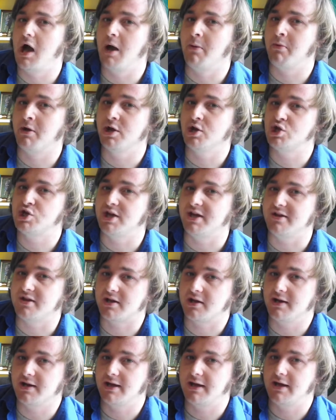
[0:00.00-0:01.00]
I'm going to cheat
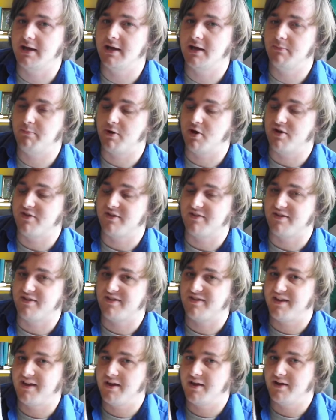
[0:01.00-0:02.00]
slightly here because it's a
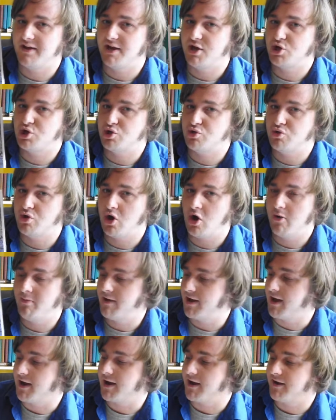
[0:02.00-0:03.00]
single issue
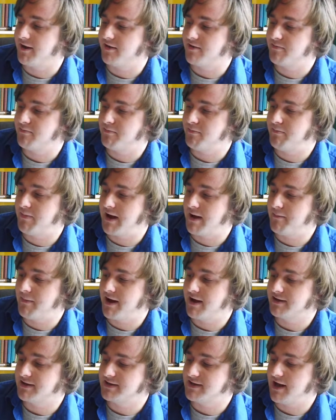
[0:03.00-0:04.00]
comic. It's
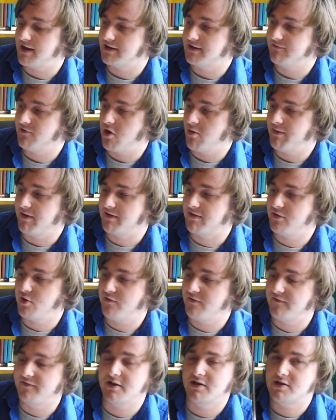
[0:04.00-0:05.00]
Batman Detective Comics New
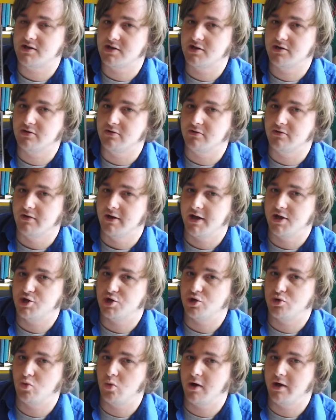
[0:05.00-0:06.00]
52,
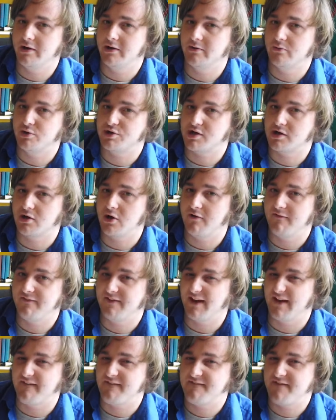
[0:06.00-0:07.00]
issue 1, which I got for
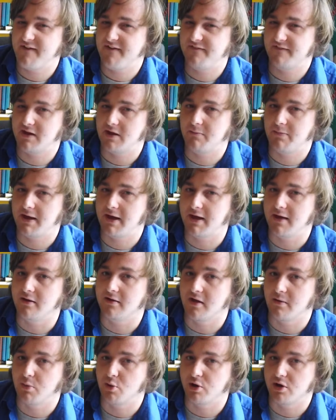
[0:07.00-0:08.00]
like 50p because
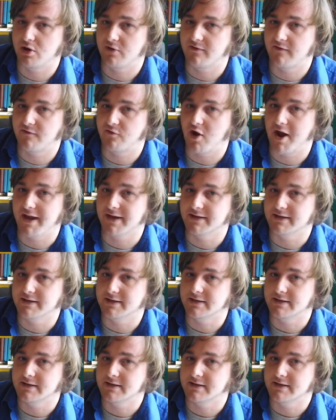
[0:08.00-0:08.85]
I bought it off a friend.